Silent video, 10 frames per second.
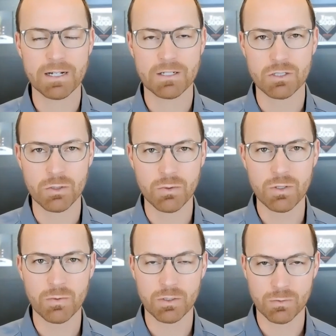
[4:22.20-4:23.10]
to doing
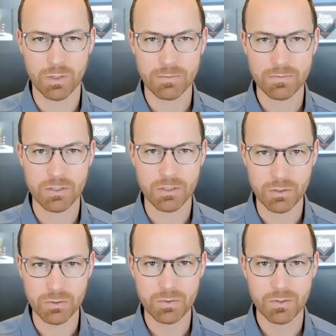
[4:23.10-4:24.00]
what you love to
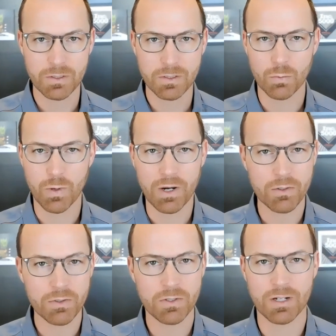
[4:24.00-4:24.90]
do,
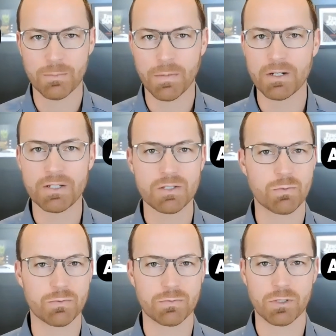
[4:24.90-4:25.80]
wealth and abundance
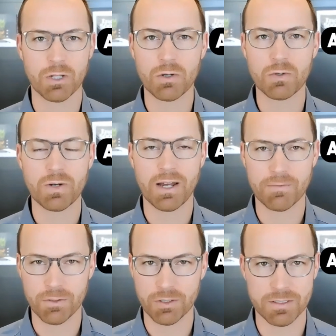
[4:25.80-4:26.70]
will flow
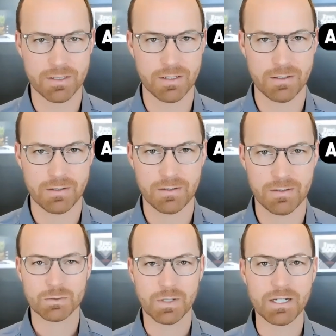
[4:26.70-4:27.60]
effortlessly.
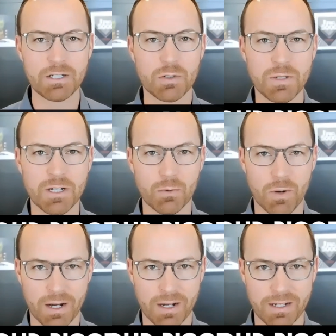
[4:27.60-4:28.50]
Find your bigger
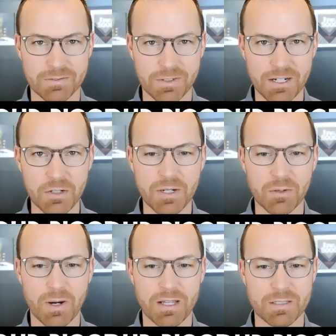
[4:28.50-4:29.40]
why. Find your bigger
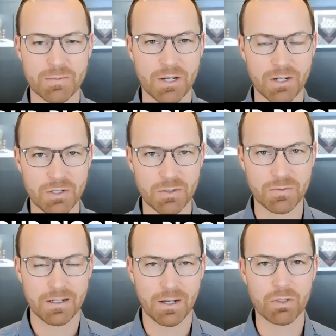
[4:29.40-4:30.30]
why that's beyond you.
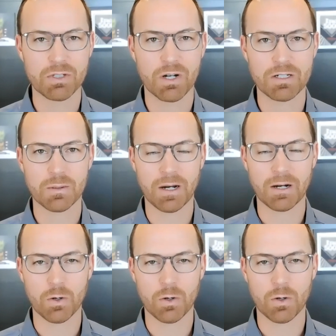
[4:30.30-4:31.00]
Now, I want to talk about